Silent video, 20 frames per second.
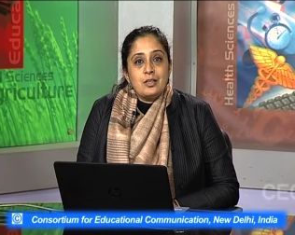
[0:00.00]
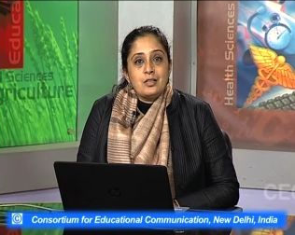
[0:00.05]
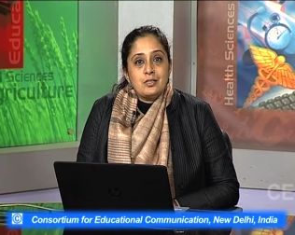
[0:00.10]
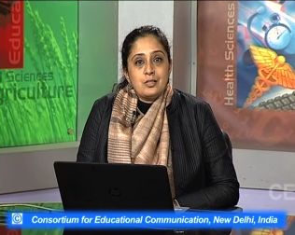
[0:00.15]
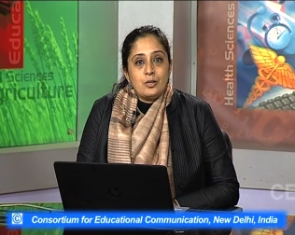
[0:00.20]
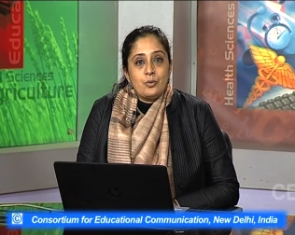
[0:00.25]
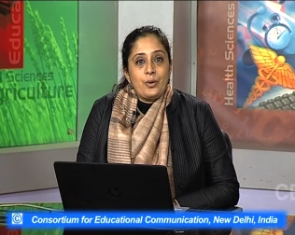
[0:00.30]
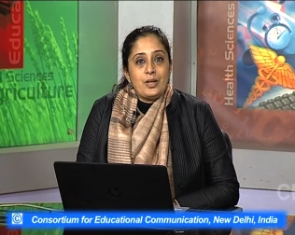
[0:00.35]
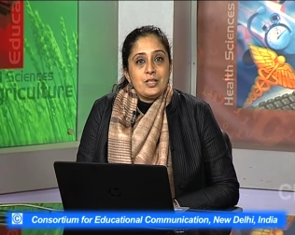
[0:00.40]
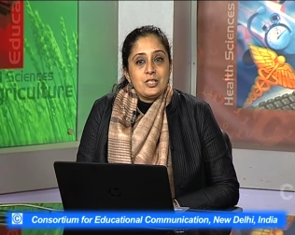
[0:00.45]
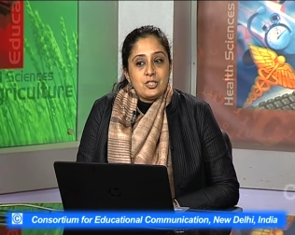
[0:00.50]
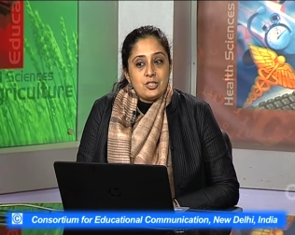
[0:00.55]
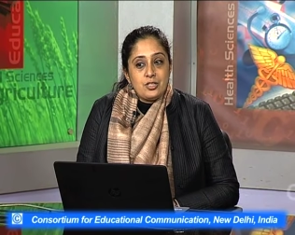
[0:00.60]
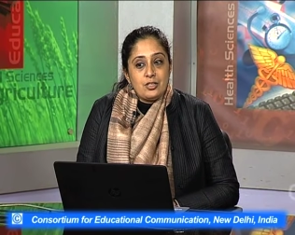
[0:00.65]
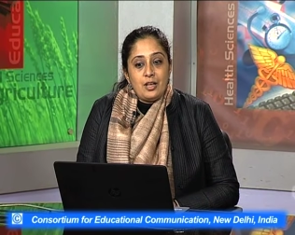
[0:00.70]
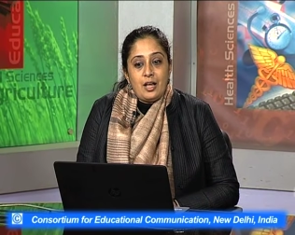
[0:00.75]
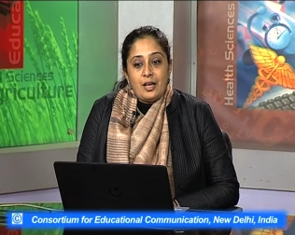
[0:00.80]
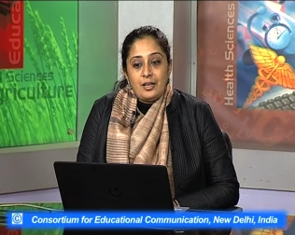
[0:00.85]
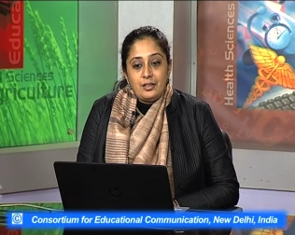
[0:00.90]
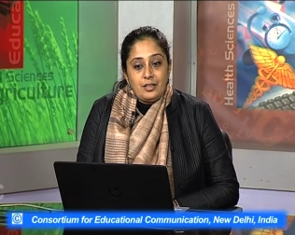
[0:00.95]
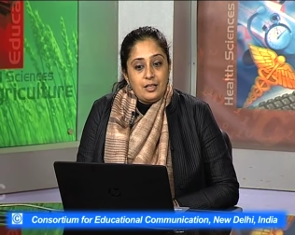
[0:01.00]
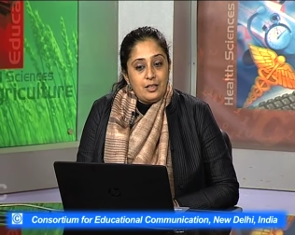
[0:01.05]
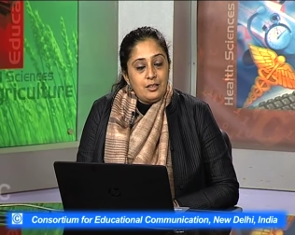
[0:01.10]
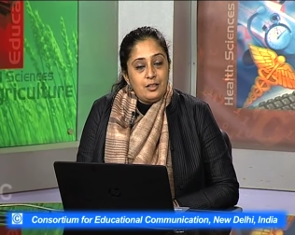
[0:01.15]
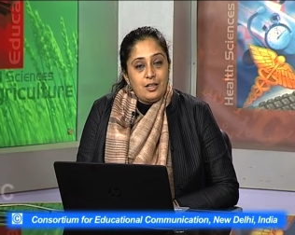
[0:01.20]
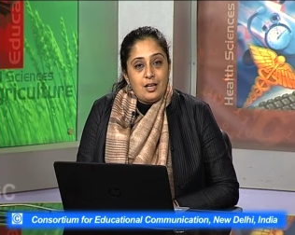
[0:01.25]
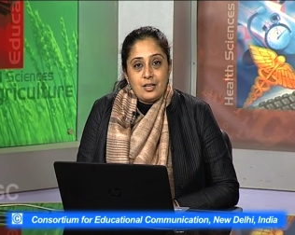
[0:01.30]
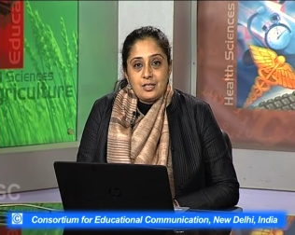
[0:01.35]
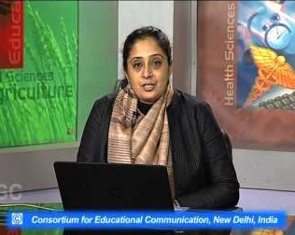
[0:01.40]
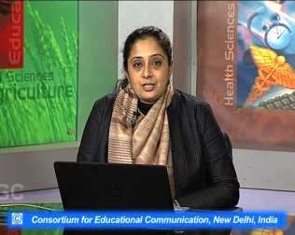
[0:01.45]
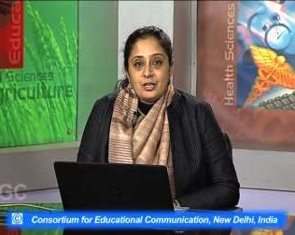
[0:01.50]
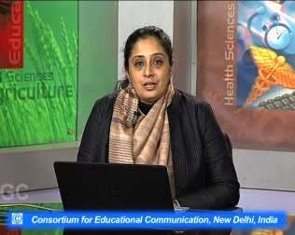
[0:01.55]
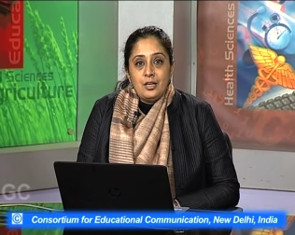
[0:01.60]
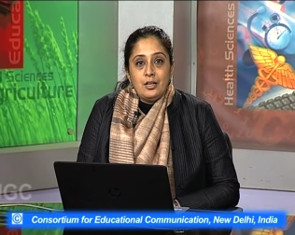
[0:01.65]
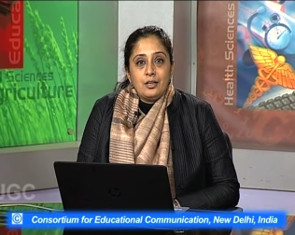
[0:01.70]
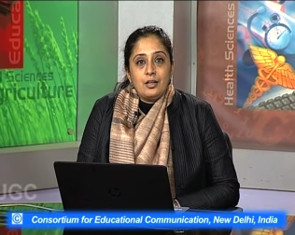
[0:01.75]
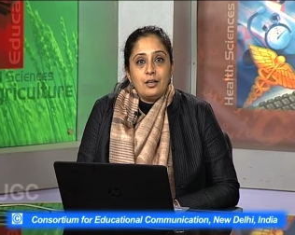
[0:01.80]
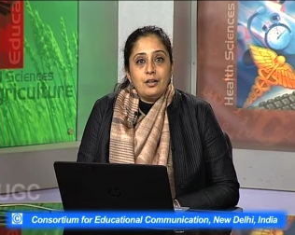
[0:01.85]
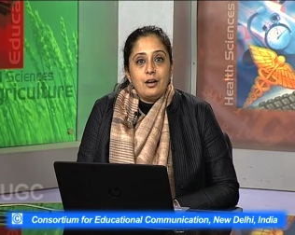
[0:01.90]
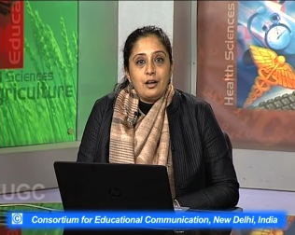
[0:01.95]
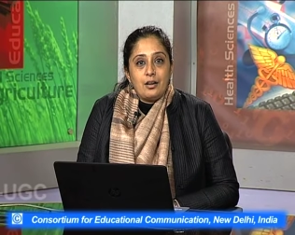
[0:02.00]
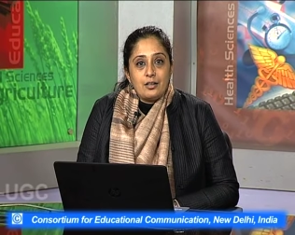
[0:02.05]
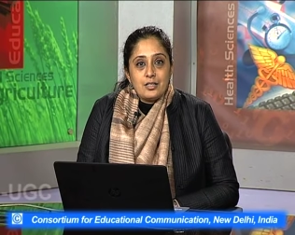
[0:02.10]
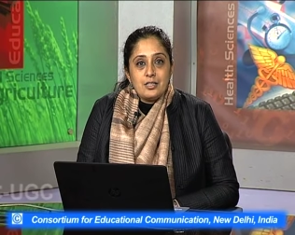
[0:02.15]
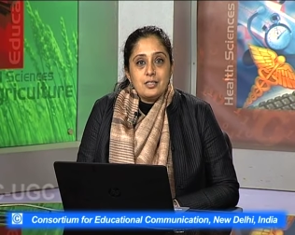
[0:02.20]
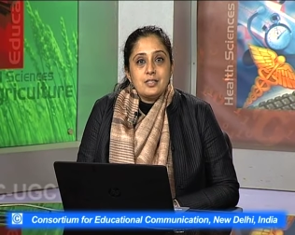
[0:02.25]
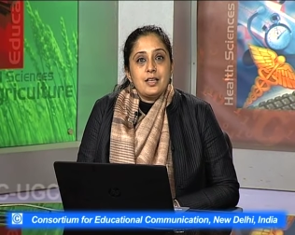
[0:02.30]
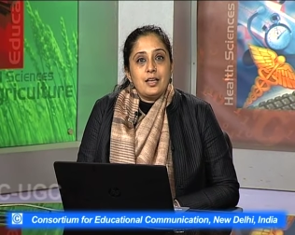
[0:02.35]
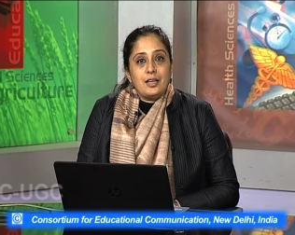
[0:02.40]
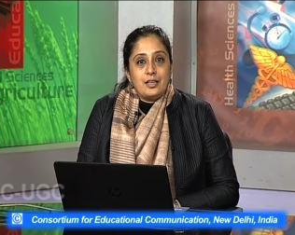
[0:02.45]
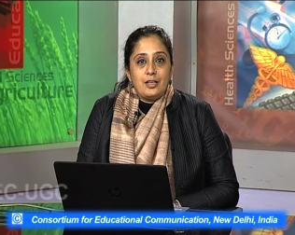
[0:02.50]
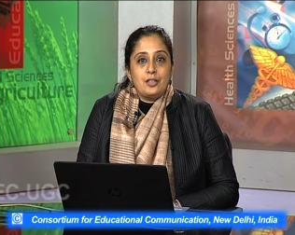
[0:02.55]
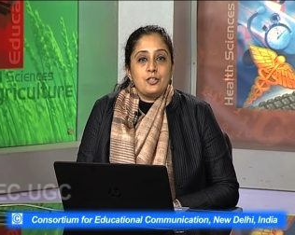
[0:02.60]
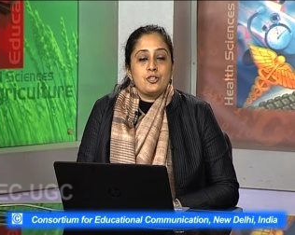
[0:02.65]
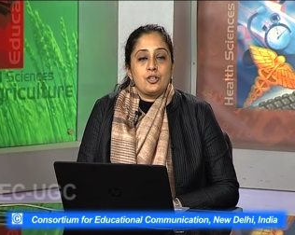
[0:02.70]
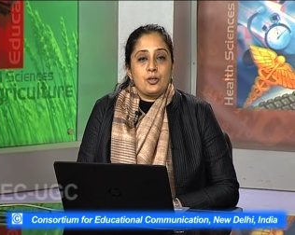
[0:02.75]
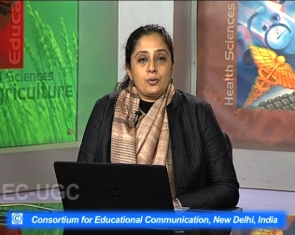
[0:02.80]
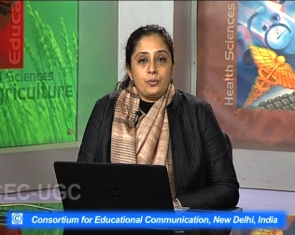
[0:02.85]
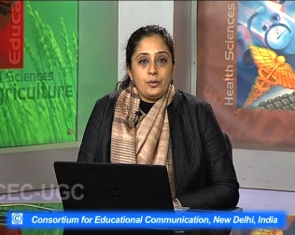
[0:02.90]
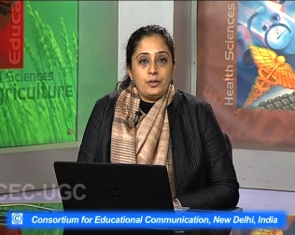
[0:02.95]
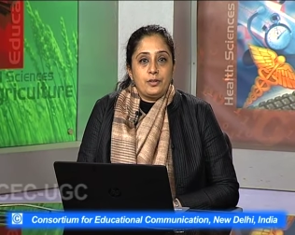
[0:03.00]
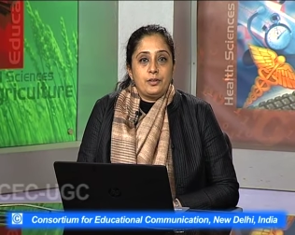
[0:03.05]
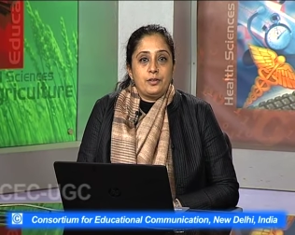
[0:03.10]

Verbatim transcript: is a question I think that Karnad is engaging